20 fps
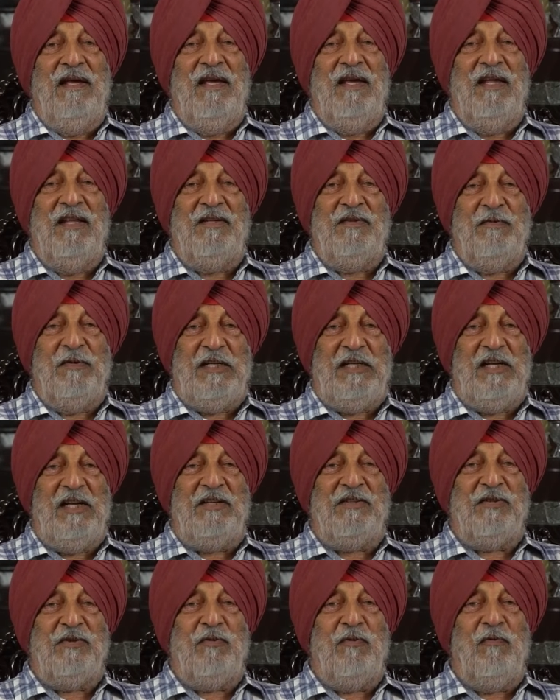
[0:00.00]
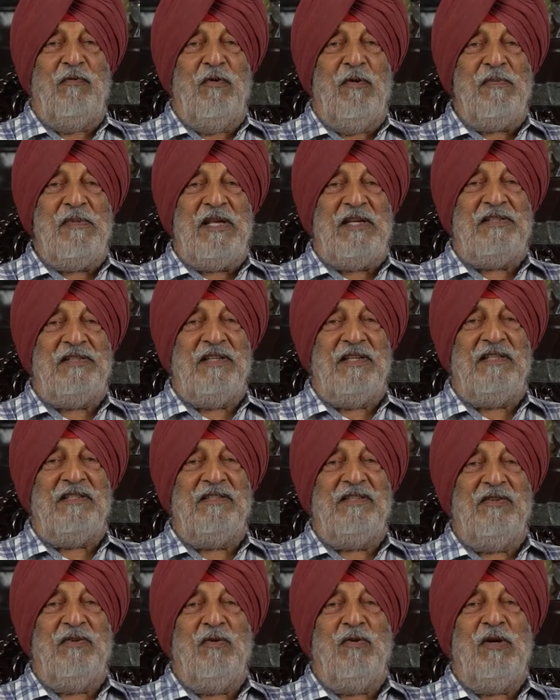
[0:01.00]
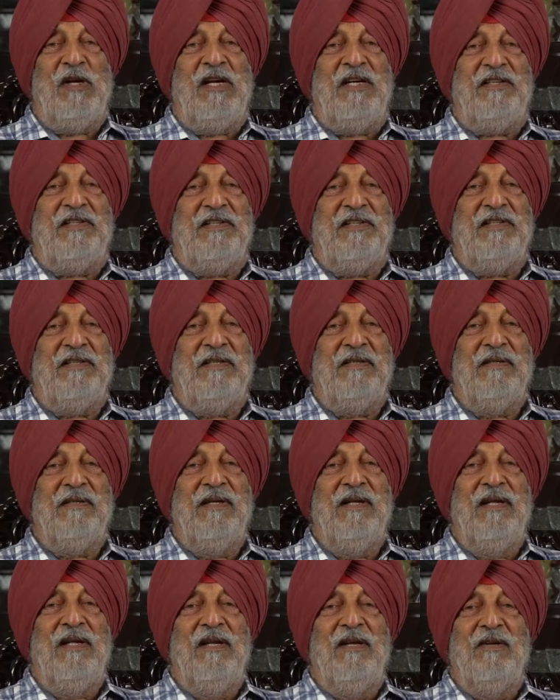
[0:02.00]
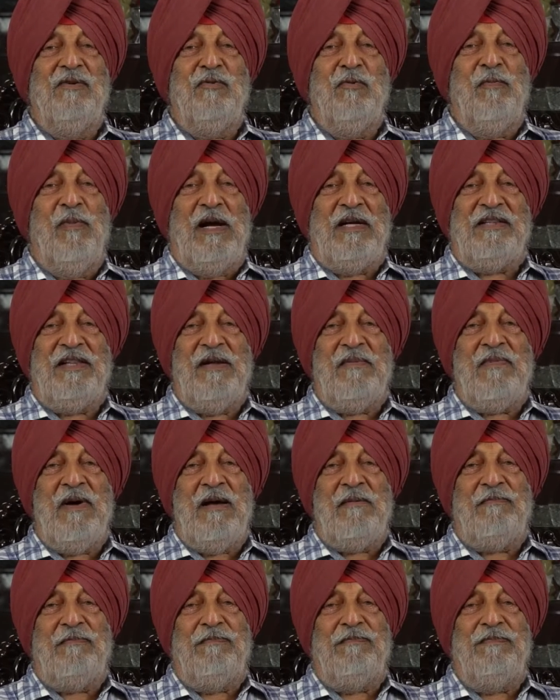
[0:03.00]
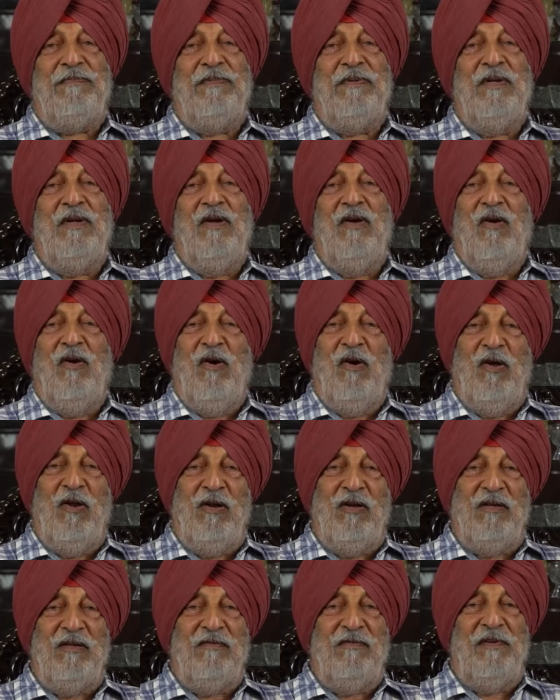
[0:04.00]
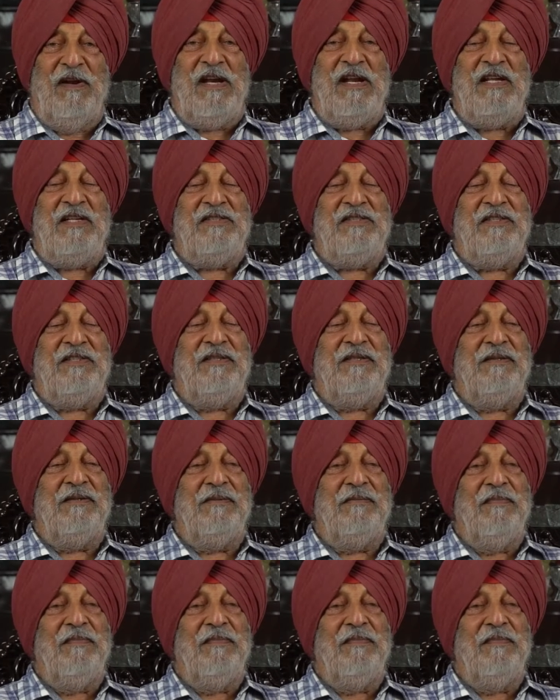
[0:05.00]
His visits to formations units, to buck them up, all finished.